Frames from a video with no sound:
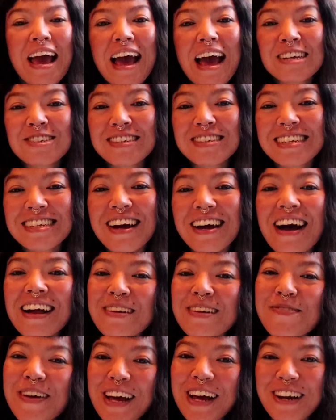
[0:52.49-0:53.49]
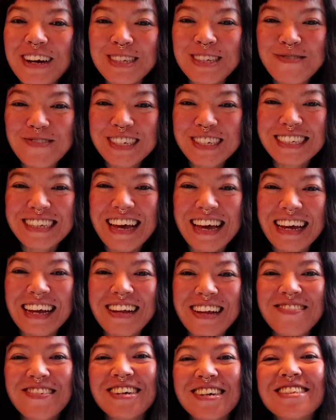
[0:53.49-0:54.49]
Actually not, I make lots of mistakes,
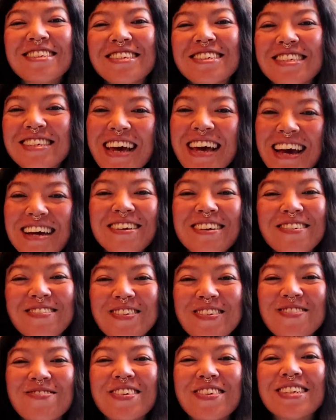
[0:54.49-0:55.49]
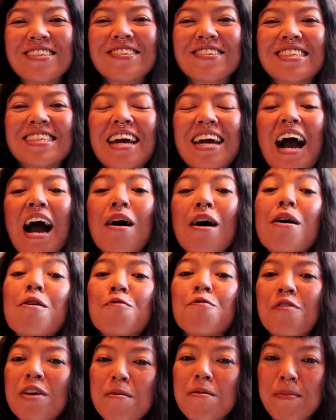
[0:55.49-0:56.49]
and I want to take you with me to see how I
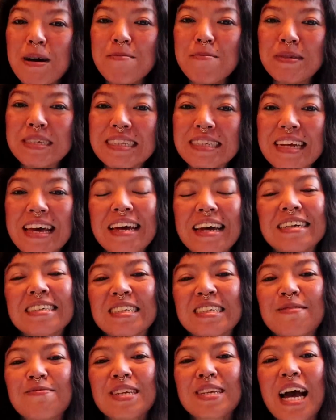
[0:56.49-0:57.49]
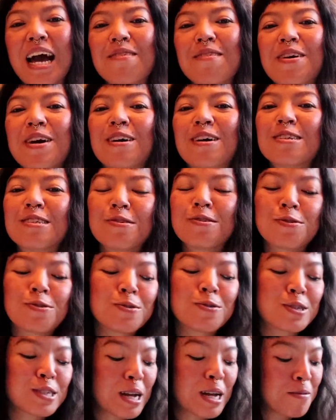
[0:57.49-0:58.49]
fix my mistake. And sometimes I also
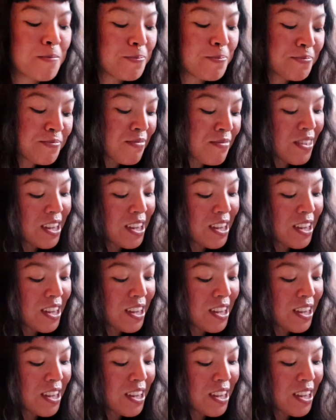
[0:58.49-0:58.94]
do some,